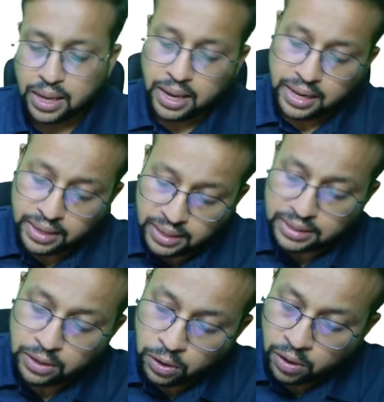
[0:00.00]
And then there's a
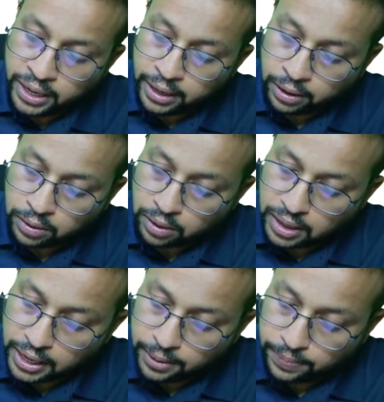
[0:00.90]

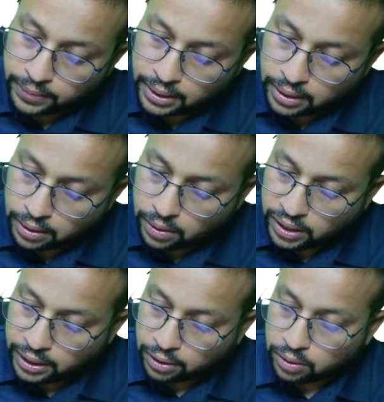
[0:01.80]
non-enterococci.
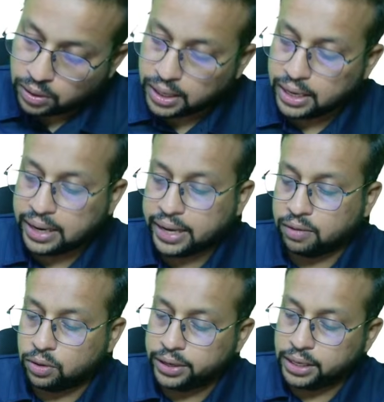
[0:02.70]
Non-enterococci, I have
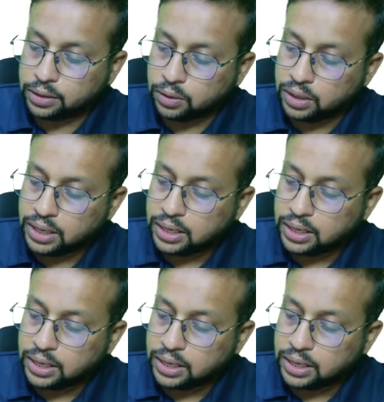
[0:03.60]
already told,